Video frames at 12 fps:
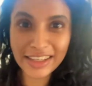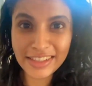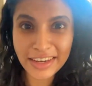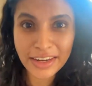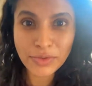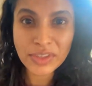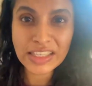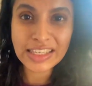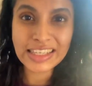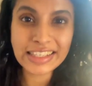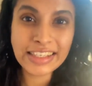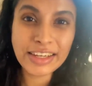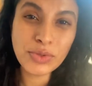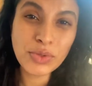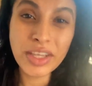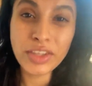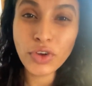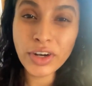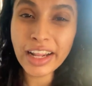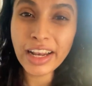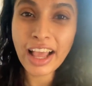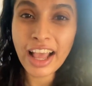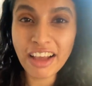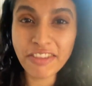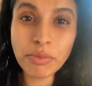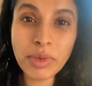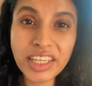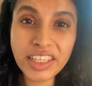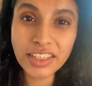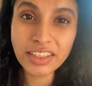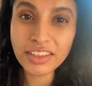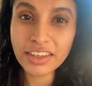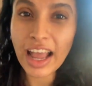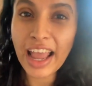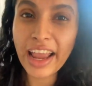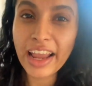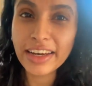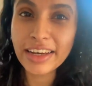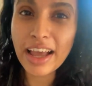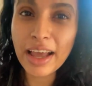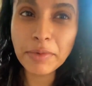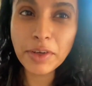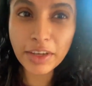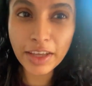it's around 6 now, so I thought I'll have my dinner and I'm gonna